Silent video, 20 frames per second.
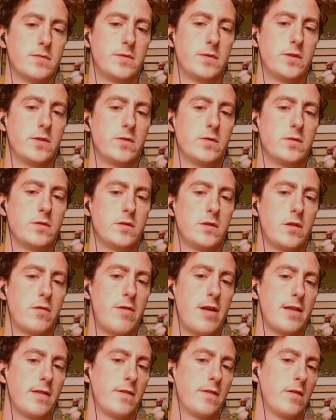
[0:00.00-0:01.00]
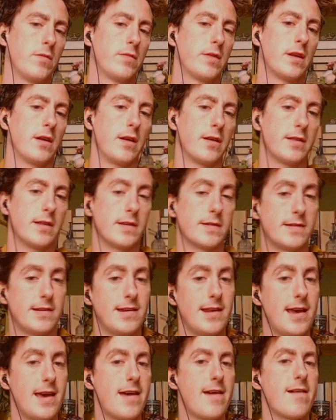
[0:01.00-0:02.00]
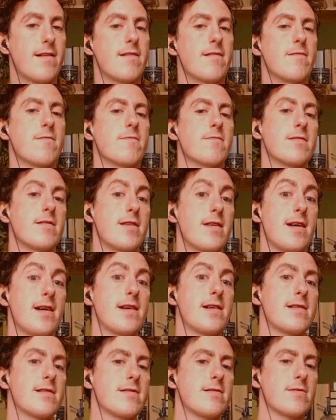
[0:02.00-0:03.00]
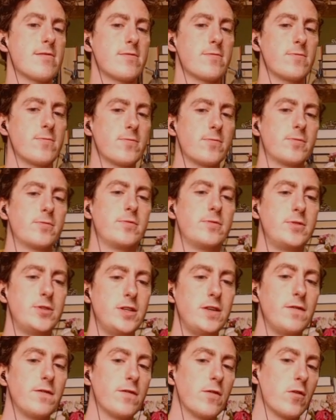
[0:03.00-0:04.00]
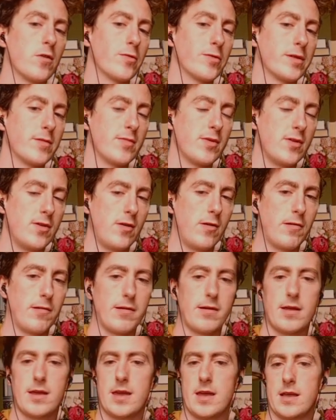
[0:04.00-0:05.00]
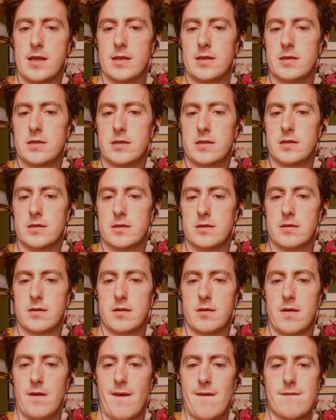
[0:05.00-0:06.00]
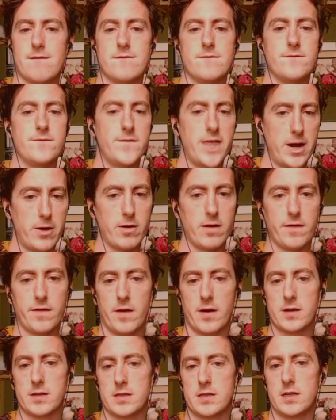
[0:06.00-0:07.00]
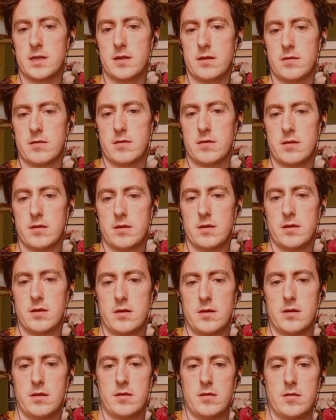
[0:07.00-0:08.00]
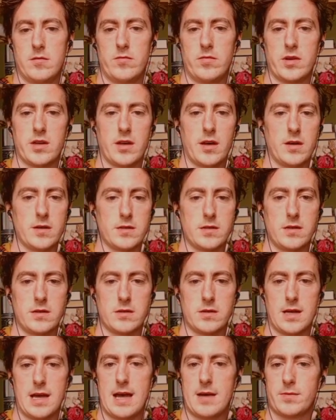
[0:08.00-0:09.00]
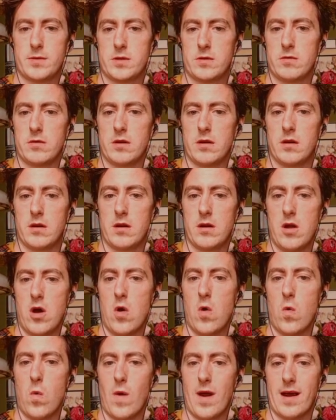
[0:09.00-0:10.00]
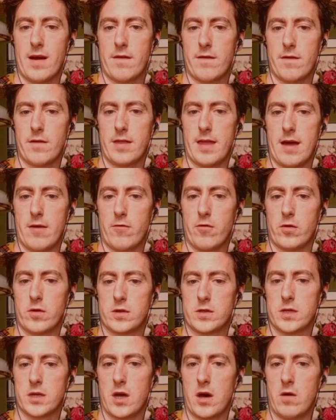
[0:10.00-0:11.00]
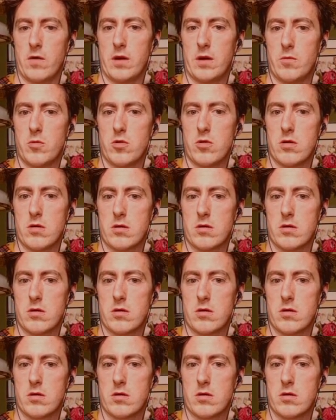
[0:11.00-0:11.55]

Does threaten something like this. Now g4 with the pawn is very feisty because there's absolutely nowhere for that rook to go anymore.